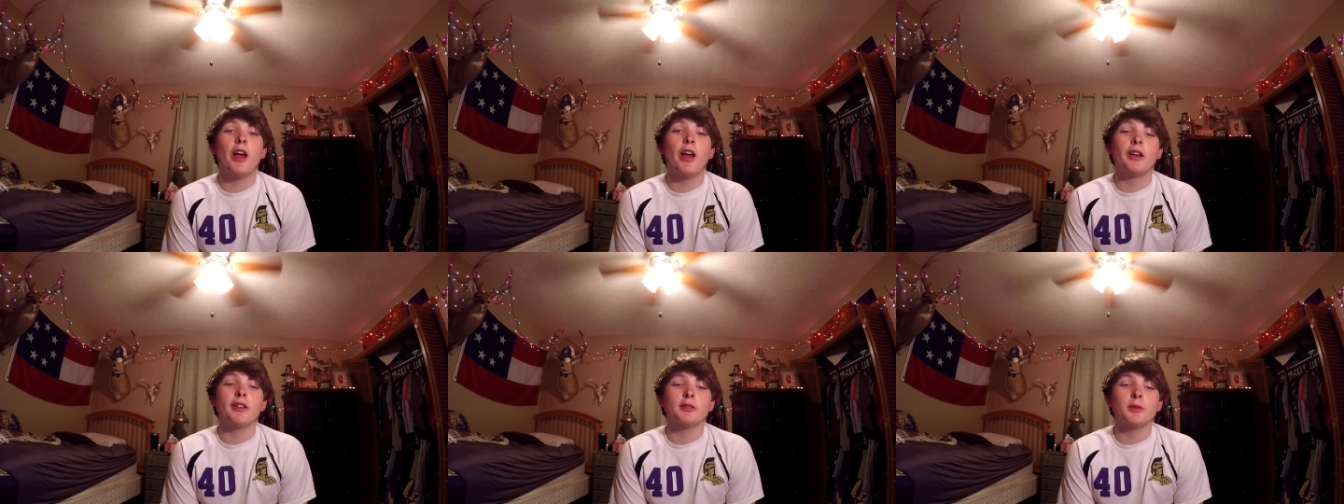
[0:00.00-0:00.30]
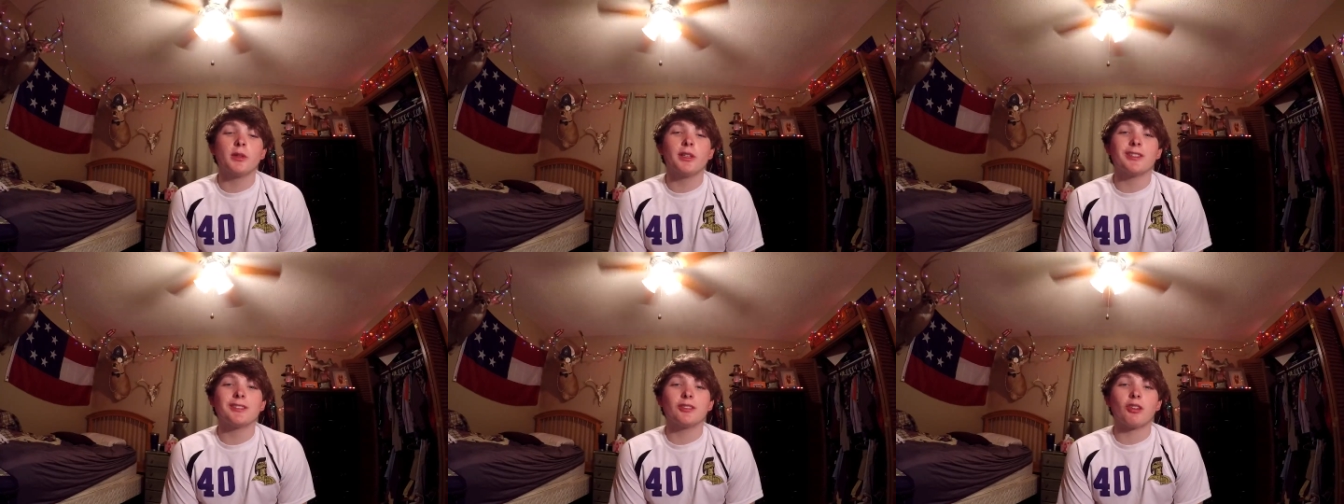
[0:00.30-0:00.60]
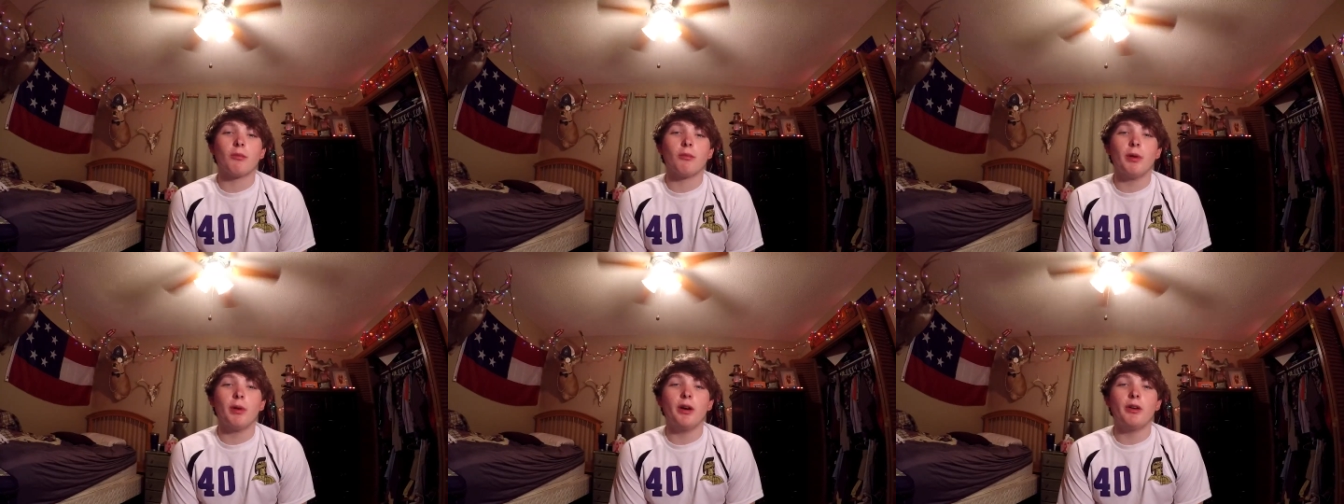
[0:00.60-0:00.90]
so we can
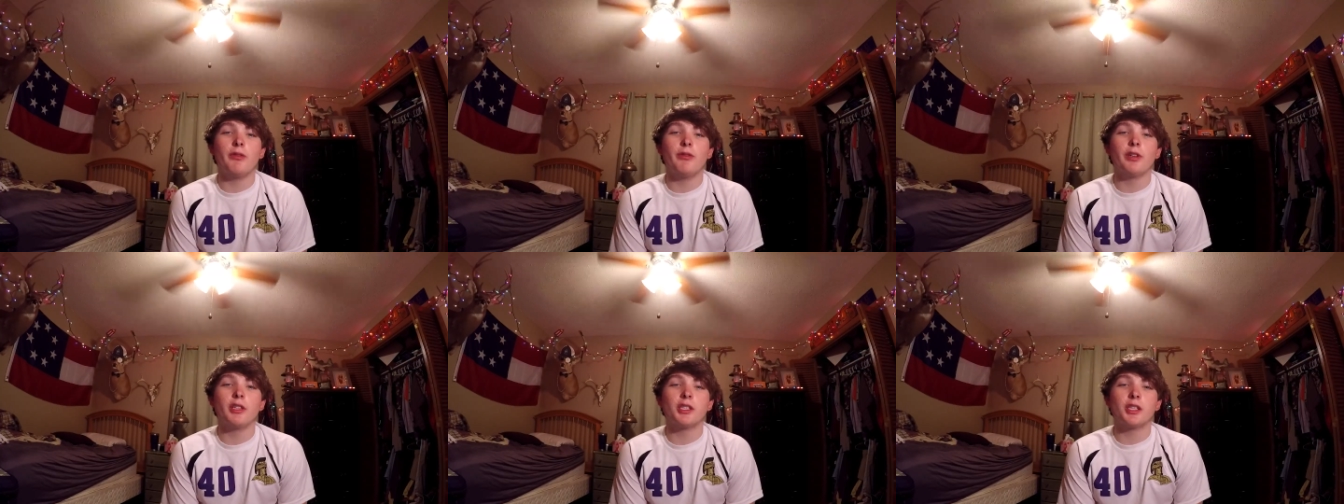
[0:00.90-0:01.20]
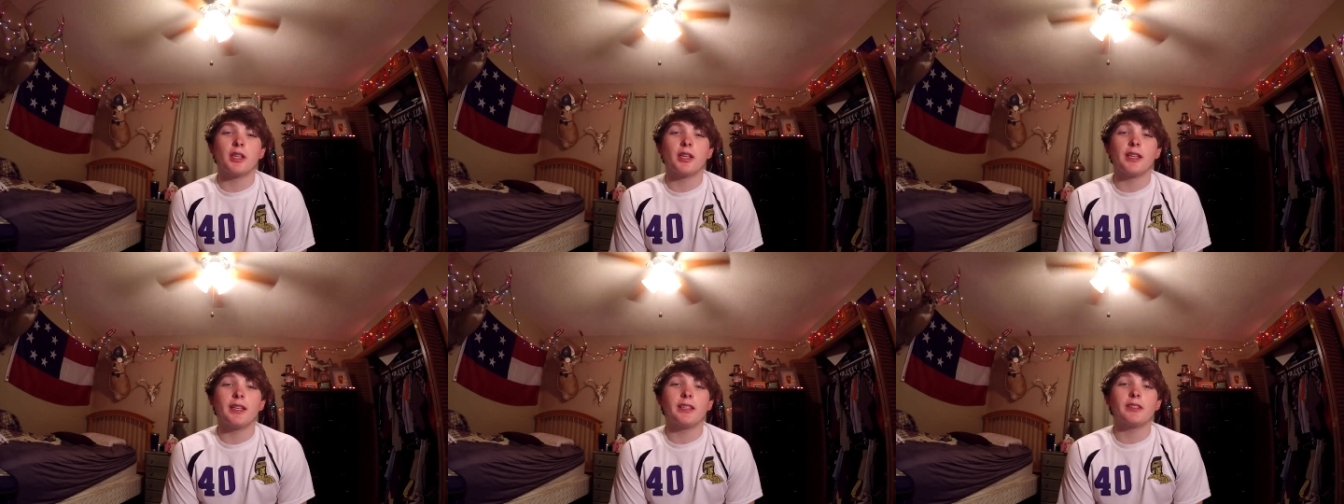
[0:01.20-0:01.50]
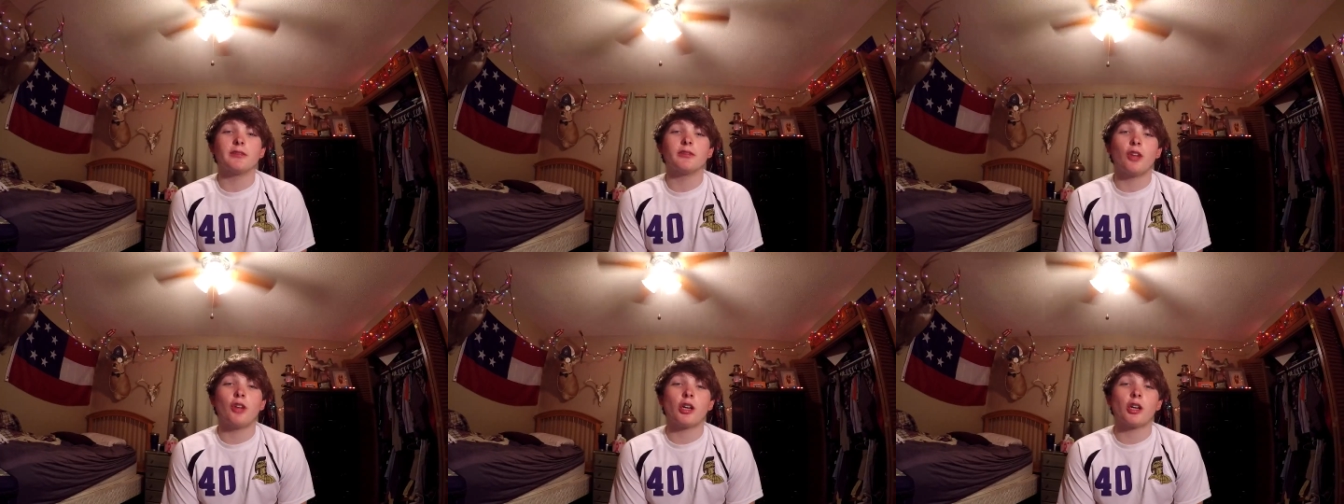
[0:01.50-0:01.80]
start bow fishing, he can
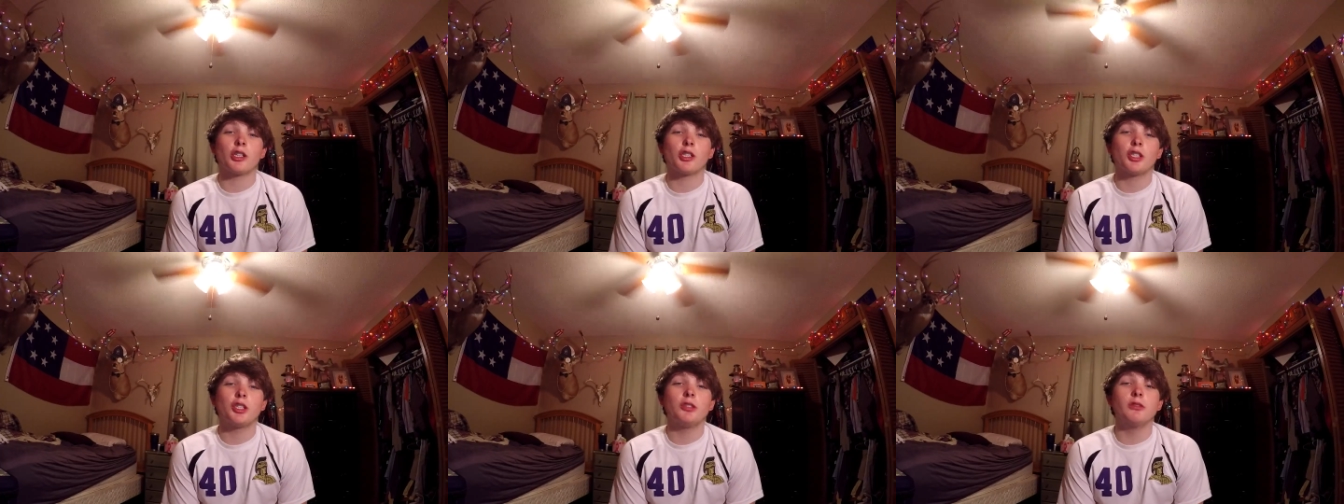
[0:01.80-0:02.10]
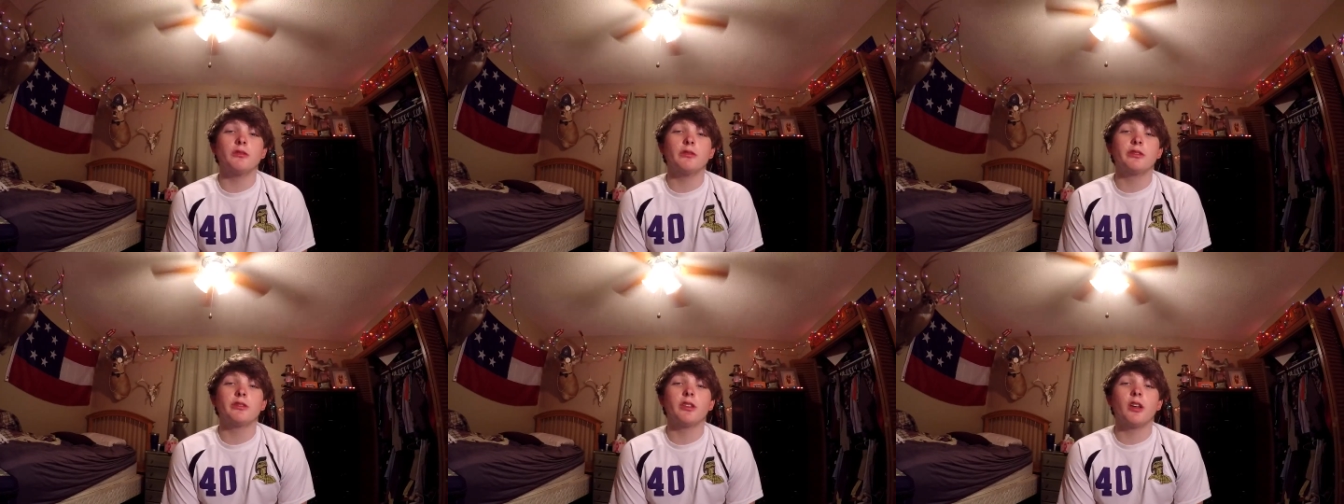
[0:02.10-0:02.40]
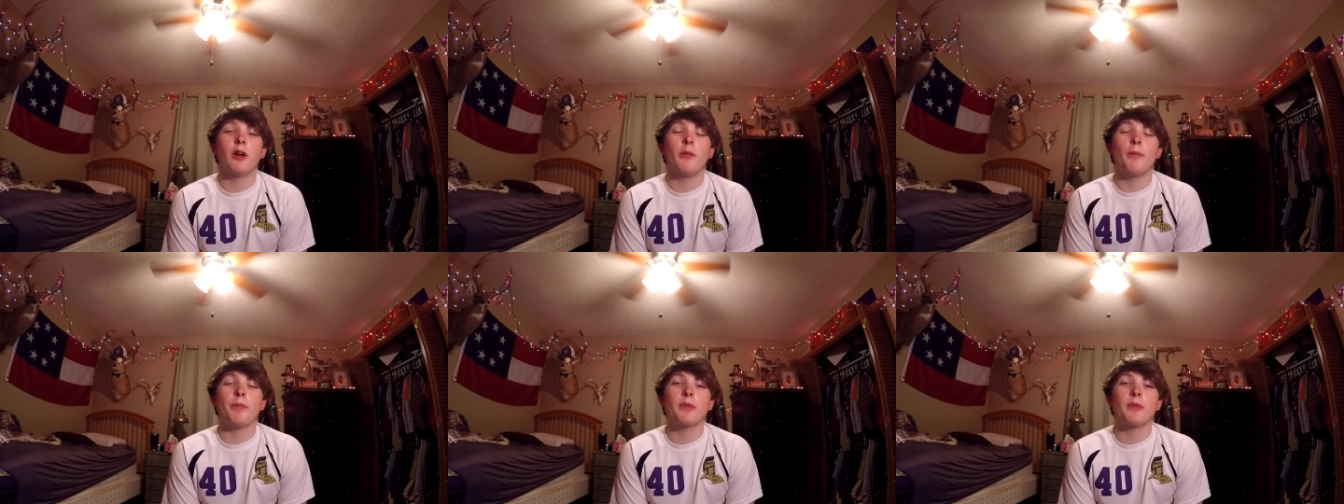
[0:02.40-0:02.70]
start shooting
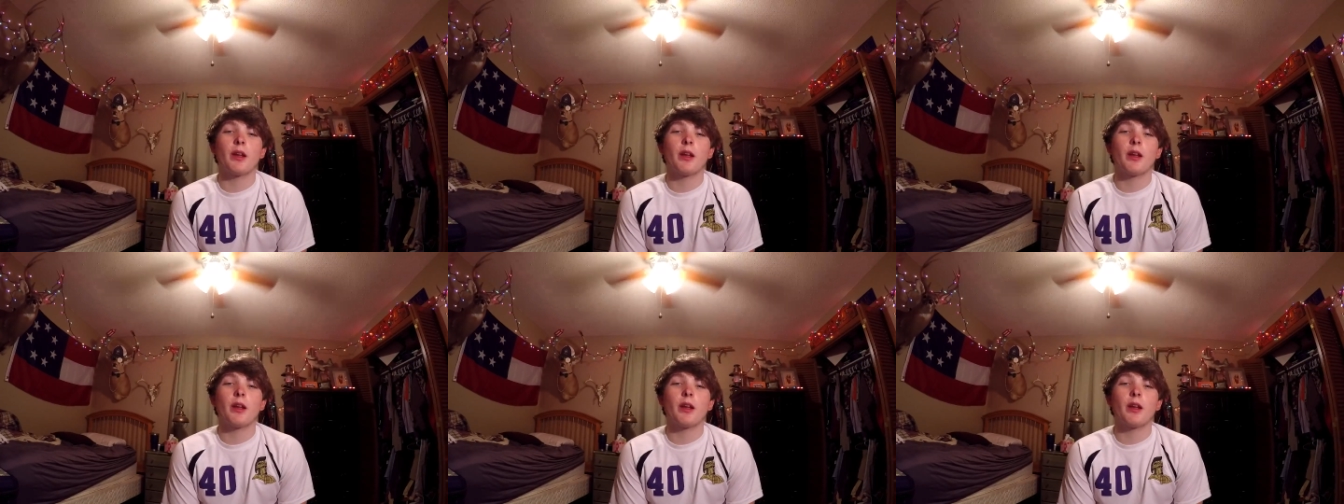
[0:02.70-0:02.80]
some,